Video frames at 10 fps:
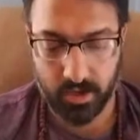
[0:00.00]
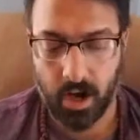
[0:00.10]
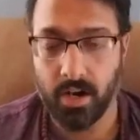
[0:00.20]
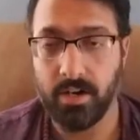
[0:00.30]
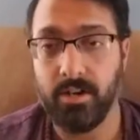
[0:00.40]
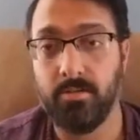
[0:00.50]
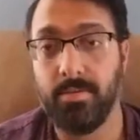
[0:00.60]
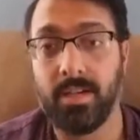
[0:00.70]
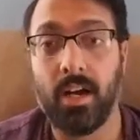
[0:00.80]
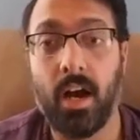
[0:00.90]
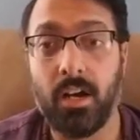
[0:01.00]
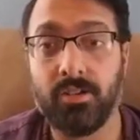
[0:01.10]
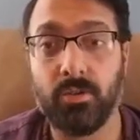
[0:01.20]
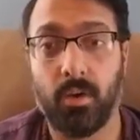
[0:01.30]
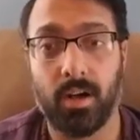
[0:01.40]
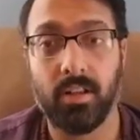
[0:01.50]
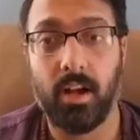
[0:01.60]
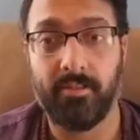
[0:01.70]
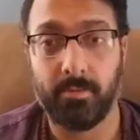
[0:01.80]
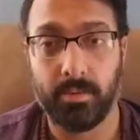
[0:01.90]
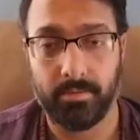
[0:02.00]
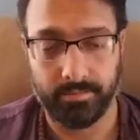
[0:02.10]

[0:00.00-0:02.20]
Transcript: honor you because you are lovable.